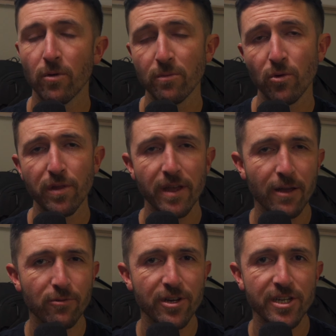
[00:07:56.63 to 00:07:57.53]
One more thing I
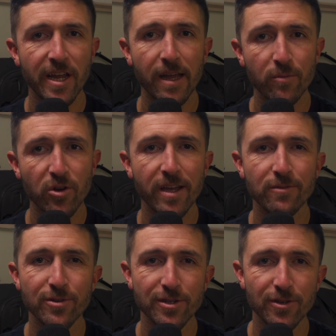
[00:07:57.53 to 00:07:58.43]
wish Hammerhead
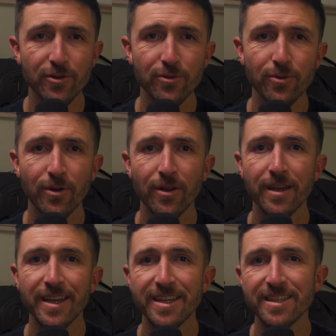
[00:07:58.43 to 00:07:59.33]
would do
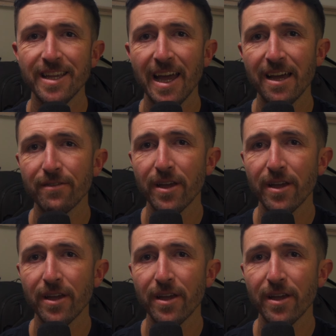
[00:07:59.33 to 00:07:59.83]
is have